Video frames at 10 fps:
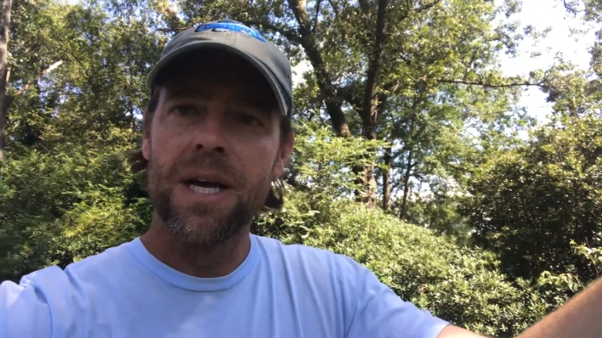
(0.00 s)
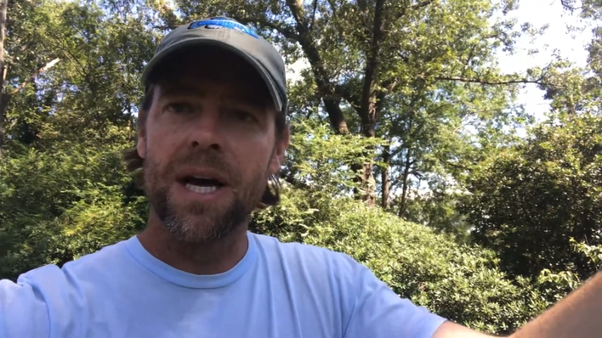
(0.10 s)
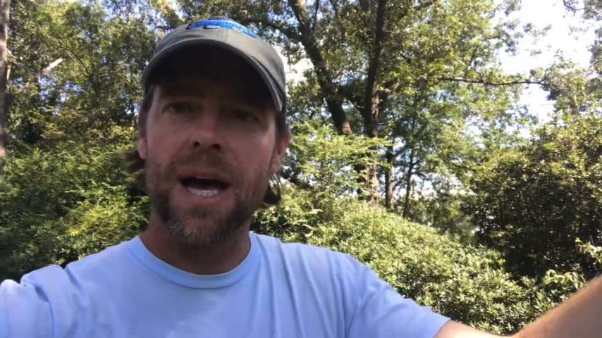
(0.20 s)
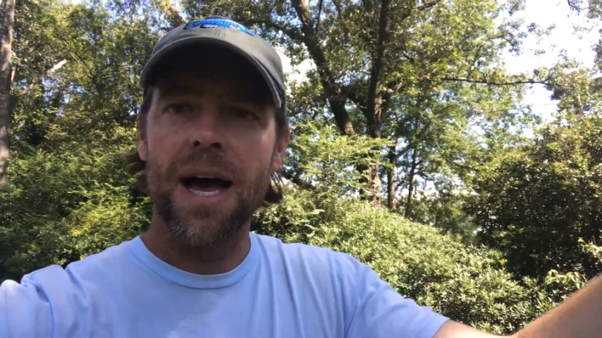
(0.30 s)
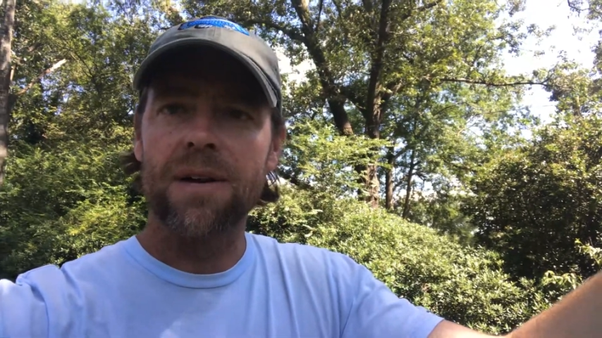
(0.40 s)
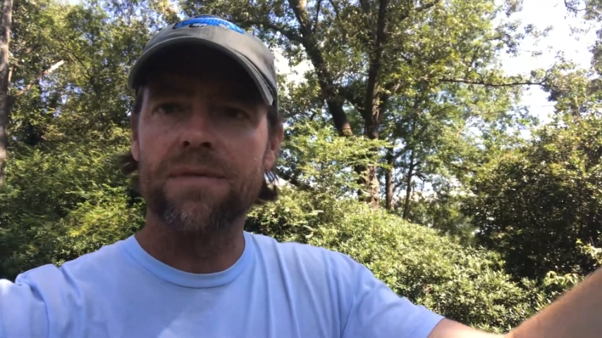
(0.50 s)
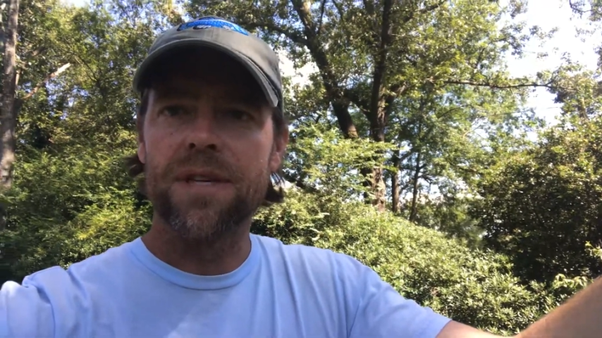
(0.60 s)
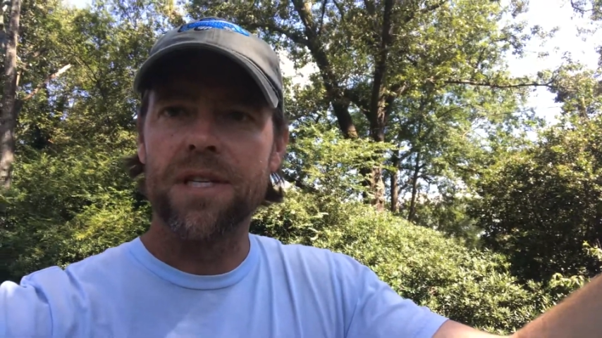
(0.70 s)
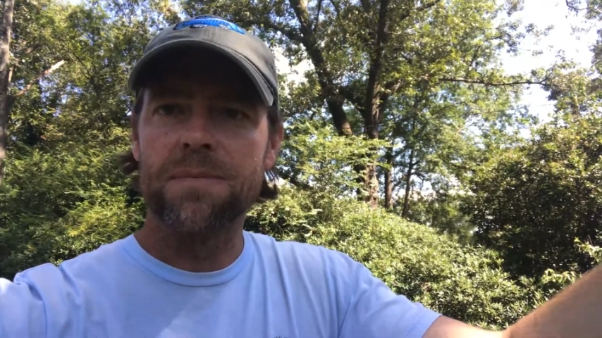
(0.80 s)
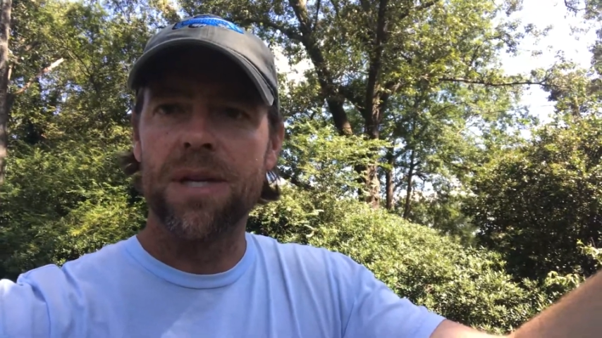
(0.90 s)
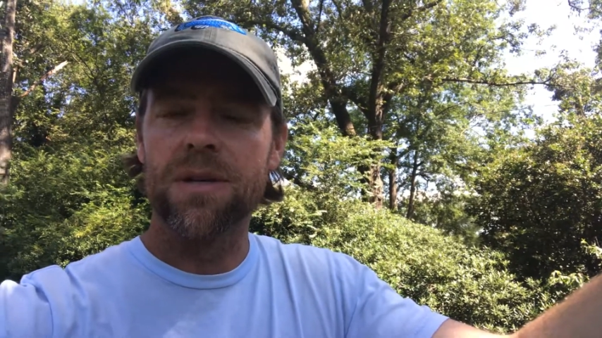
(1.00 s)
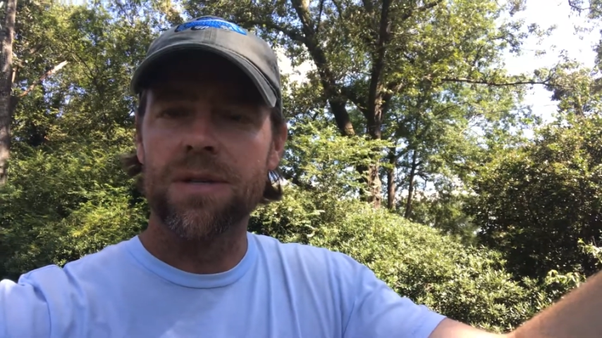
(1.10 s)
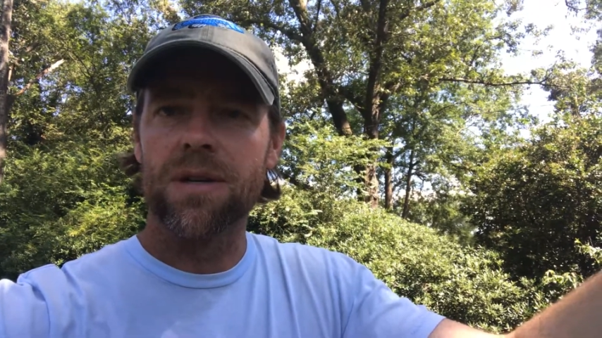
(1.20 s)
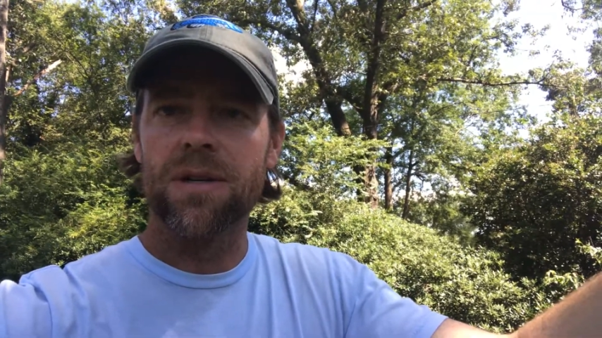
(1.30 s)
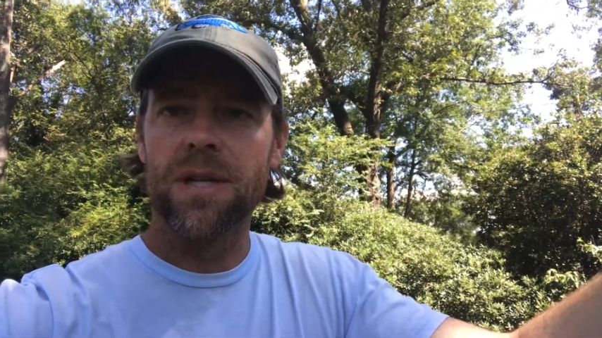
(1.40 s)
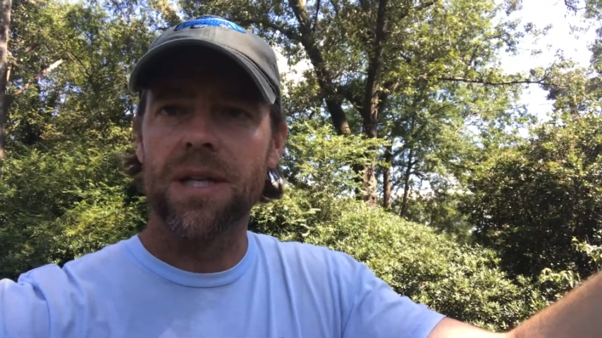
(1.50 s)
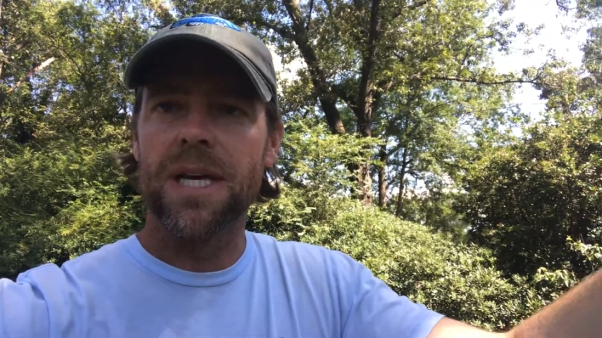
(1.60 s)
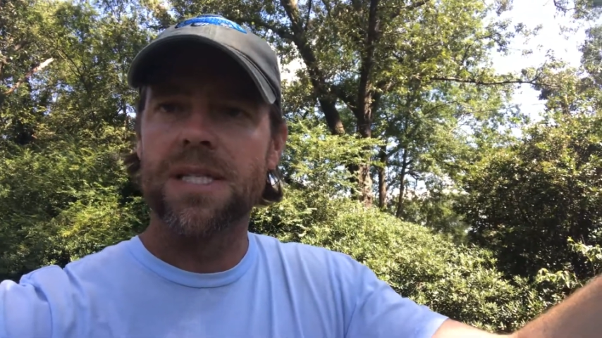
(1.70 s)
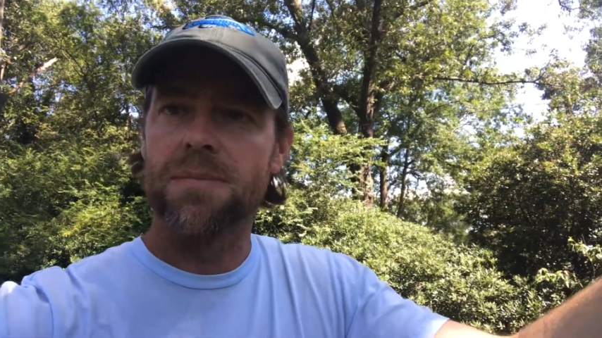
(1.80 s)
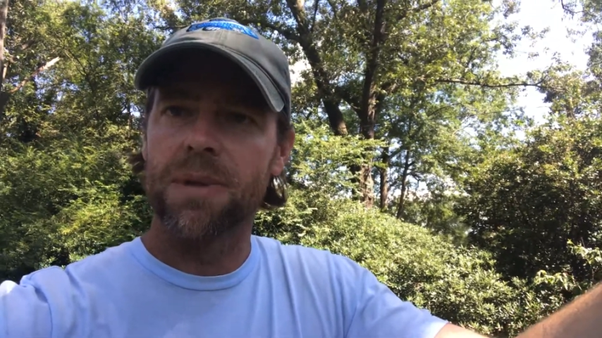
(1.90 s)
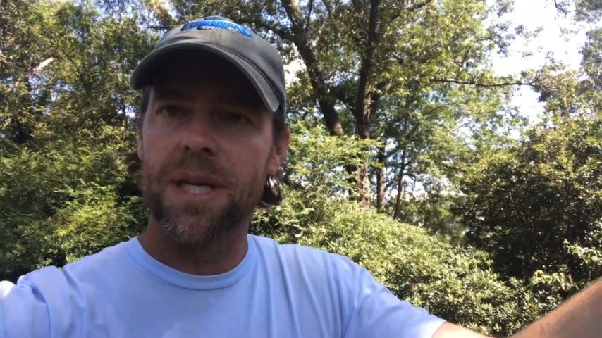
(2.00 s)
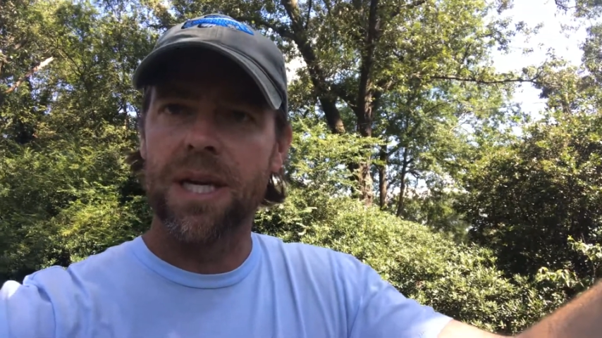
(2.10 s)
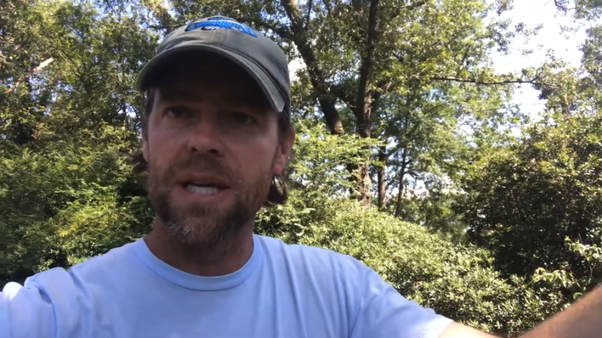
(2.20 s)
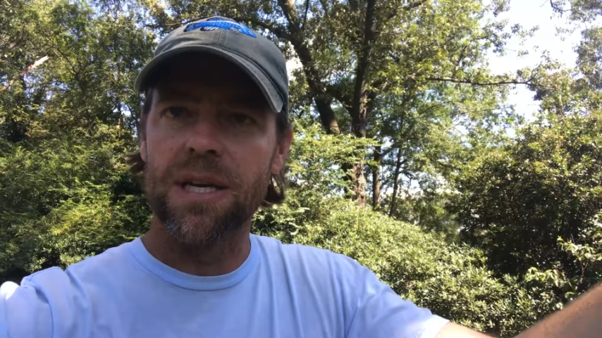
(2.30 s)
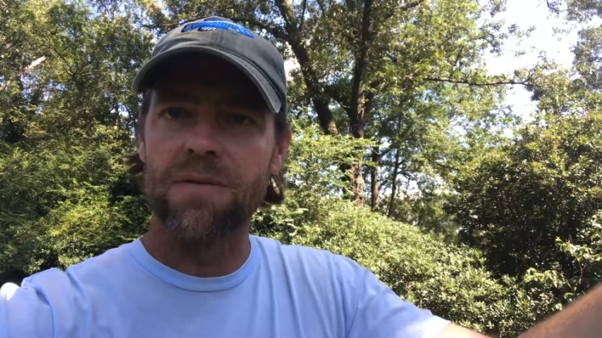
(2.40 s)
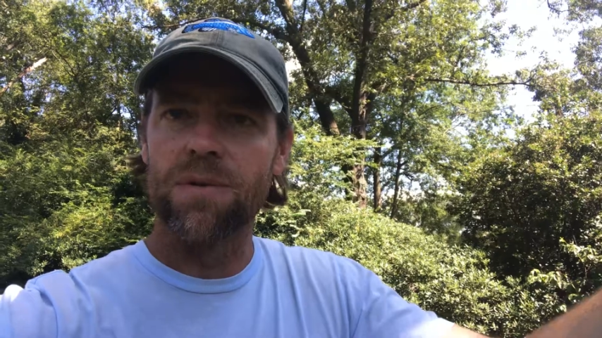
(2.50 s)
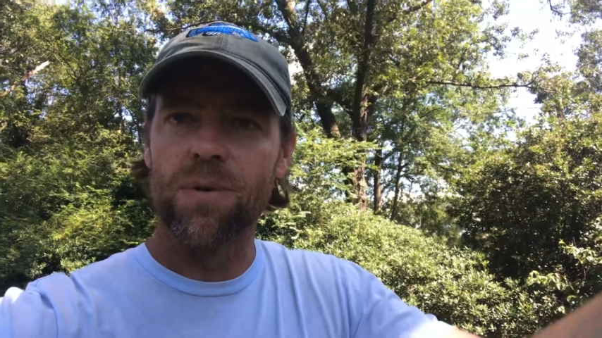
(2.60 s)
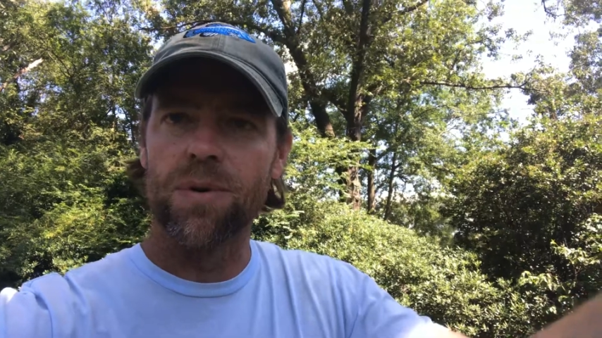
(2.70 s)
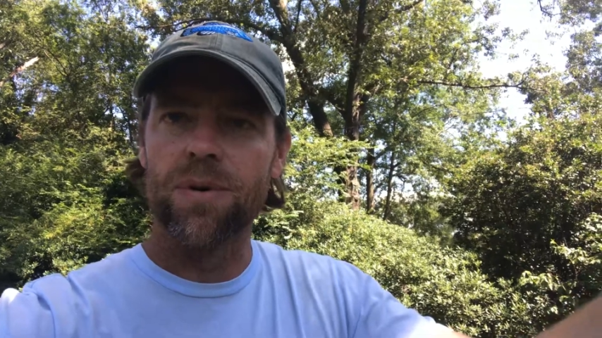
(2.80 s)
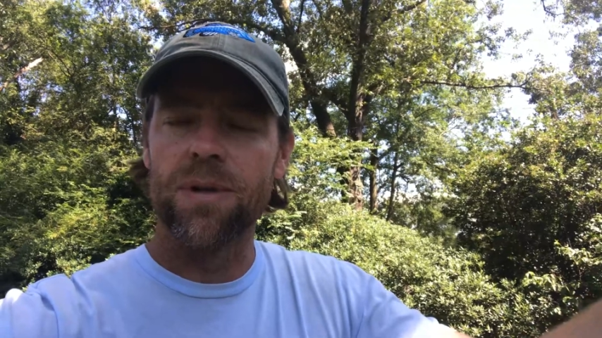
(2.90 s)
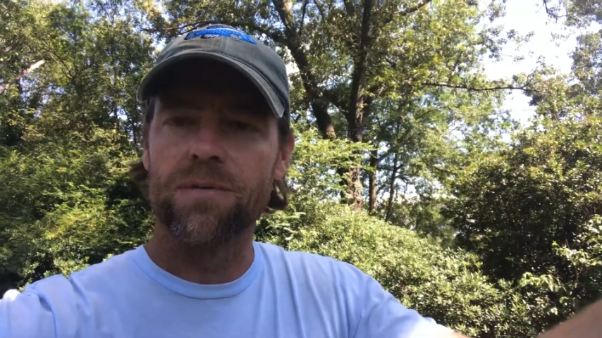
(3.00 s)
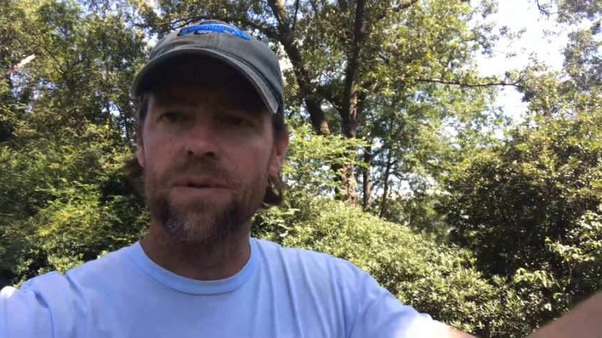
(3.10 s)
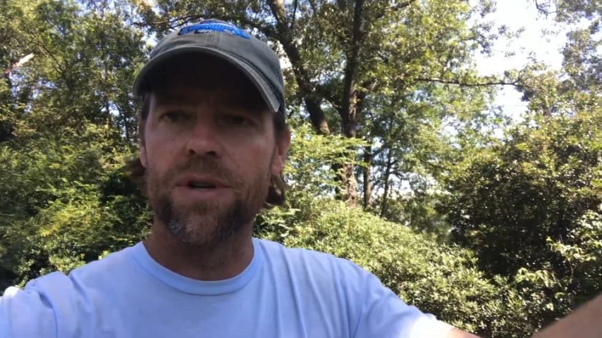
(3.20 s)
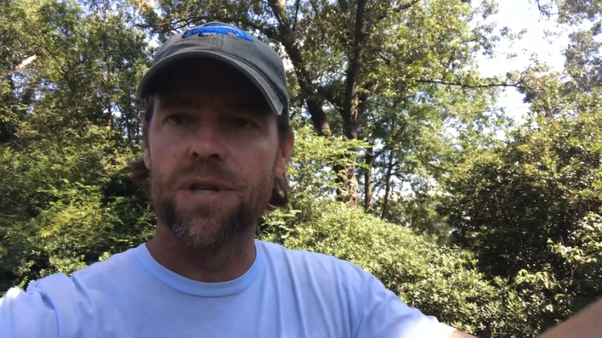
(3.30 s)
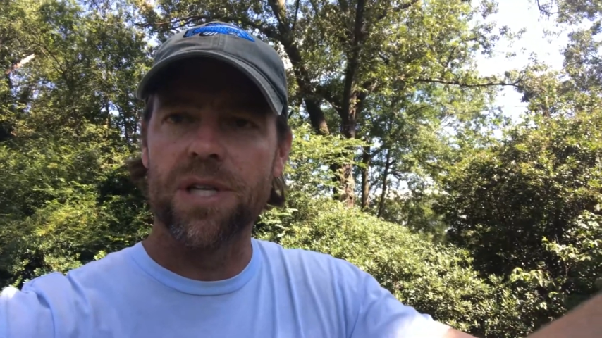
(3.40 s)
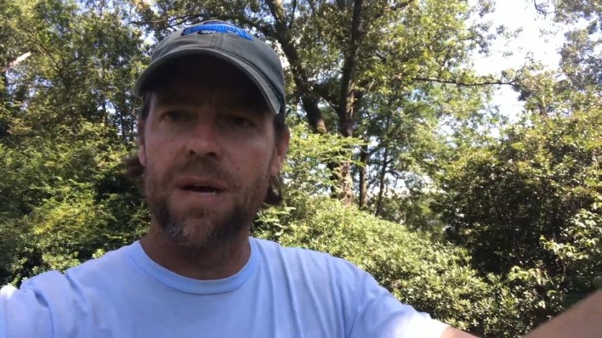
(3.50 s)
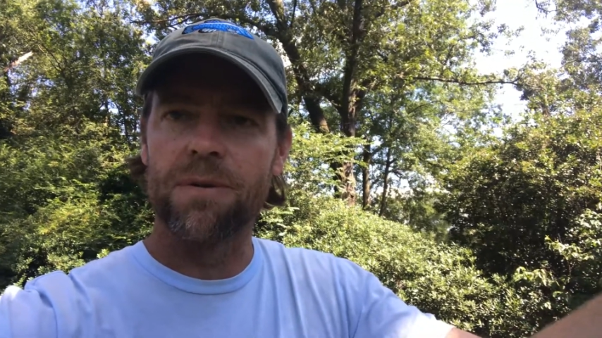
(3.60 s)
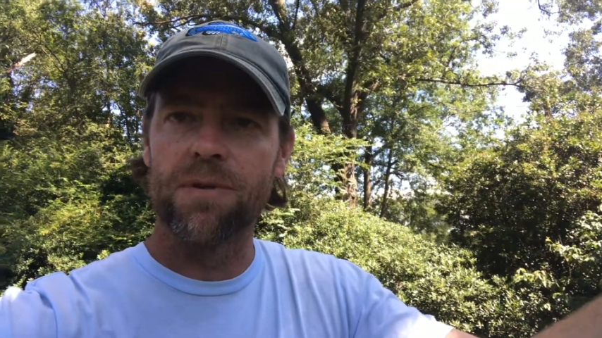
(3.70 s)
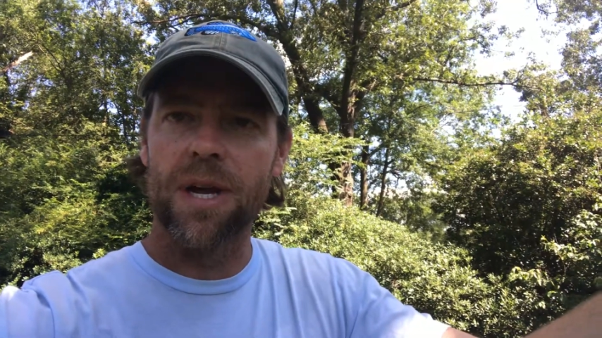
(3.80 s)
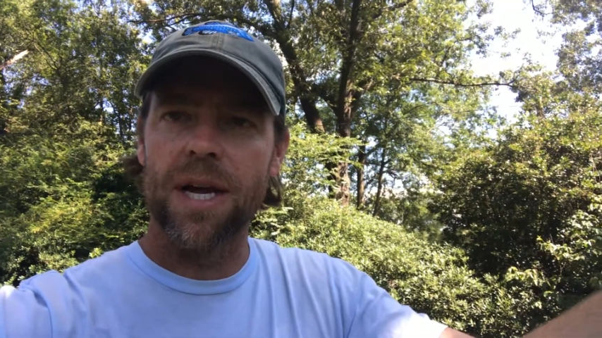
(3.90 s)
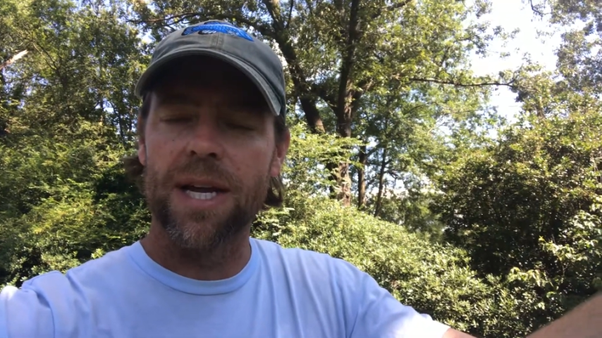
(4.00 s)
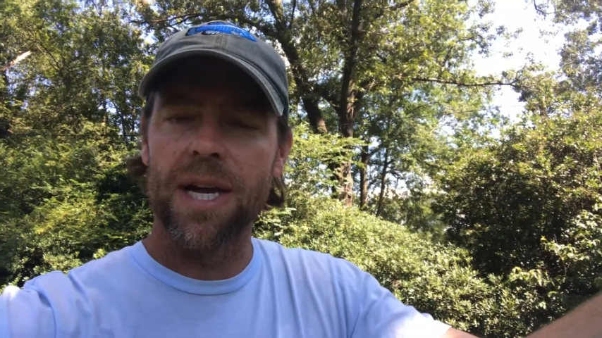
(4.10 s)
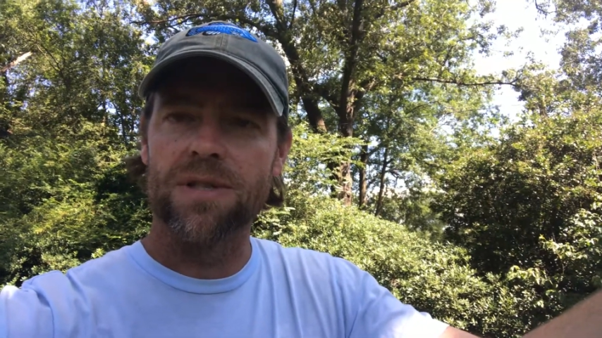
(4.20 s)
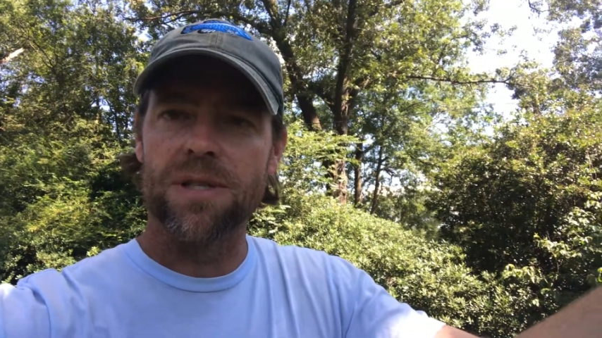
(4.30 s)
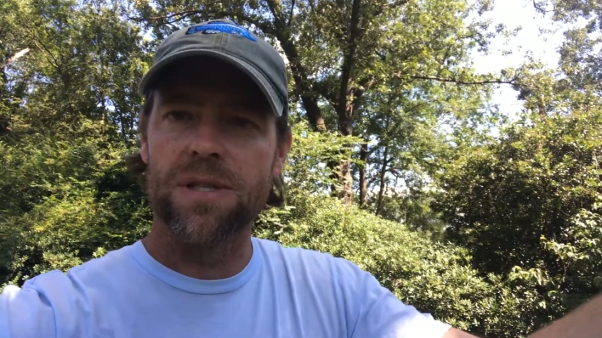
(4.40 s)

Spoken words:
out of this, but don't turn the lesson plan in for your assignment for the iNaturalist.